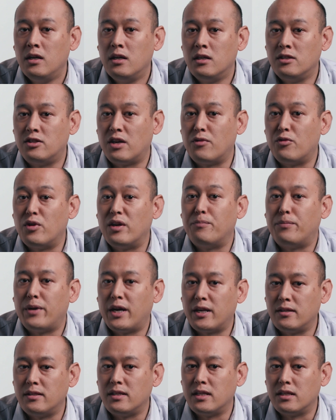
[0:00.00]
generate
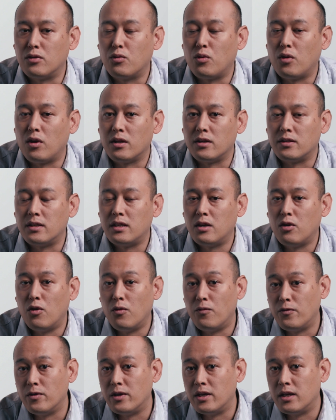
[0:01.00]
better data quality,
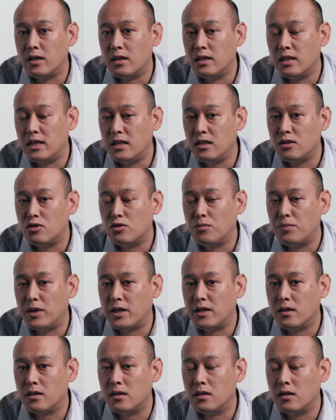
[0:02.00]
hopefully leading to
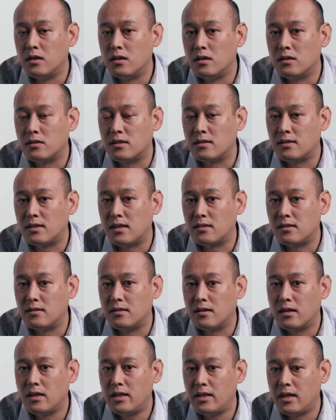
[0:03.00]
better success in the
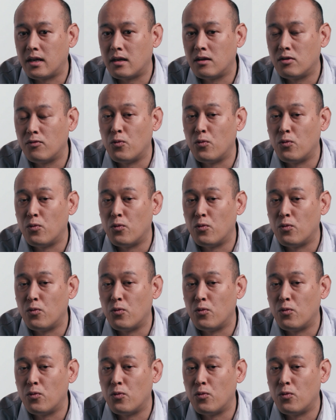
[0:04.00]
clinic,